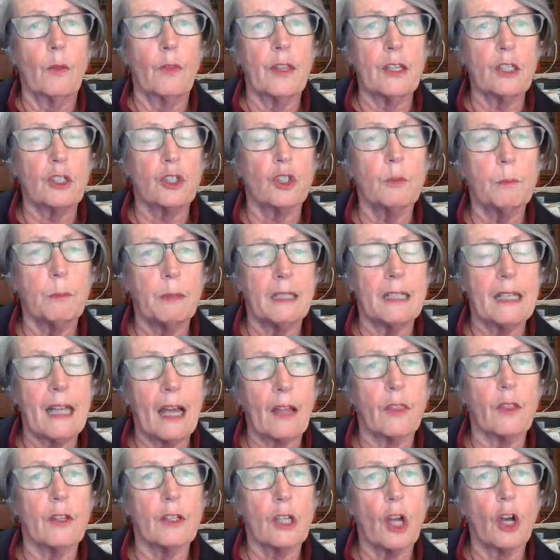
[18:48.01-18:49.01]
there should be
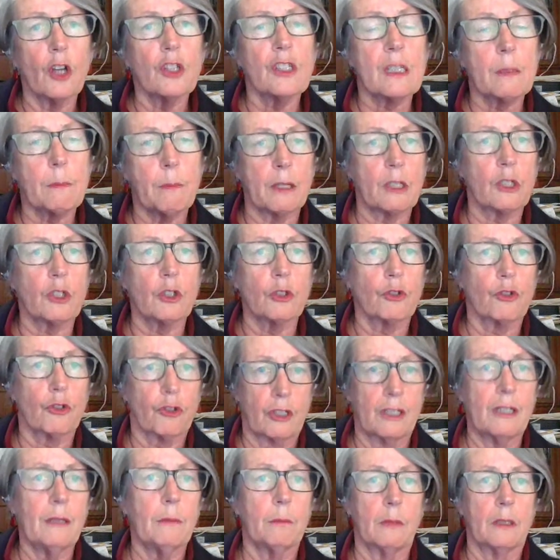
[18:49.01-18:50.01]
no special
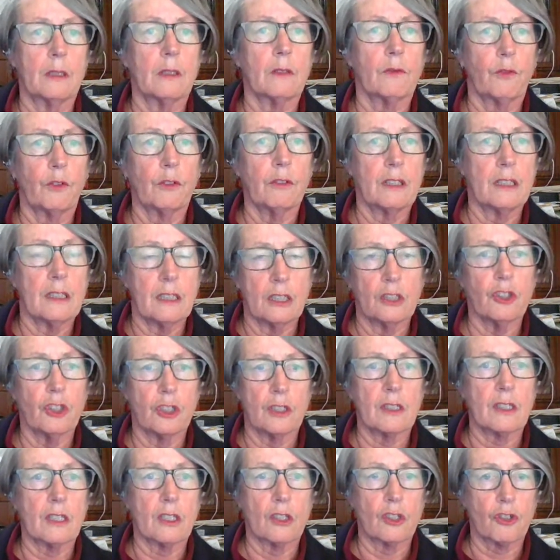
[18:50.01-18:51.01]
treatment for
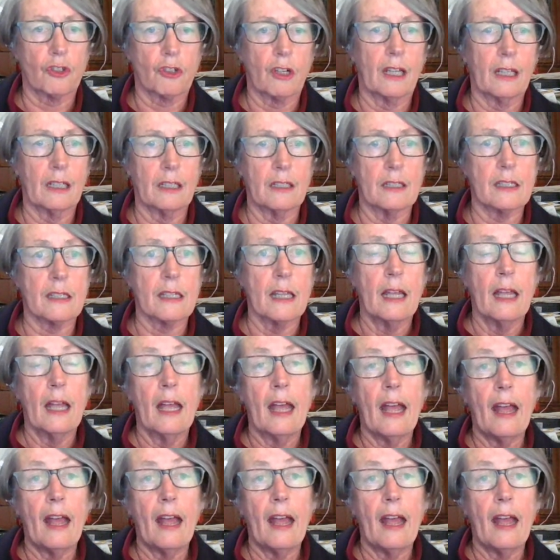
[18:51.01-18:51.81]
Indigenous Australians.